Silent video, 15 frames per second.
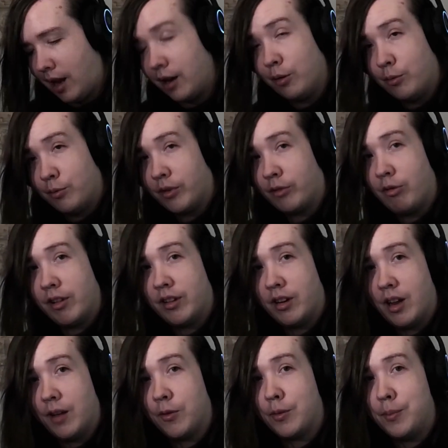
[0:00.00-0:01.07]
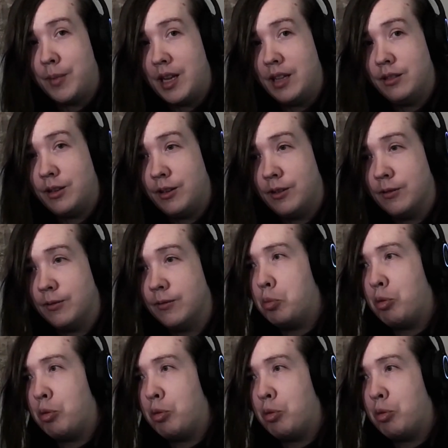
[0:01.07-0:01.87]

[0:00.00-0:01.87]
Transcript: don't regret that I was mean to you,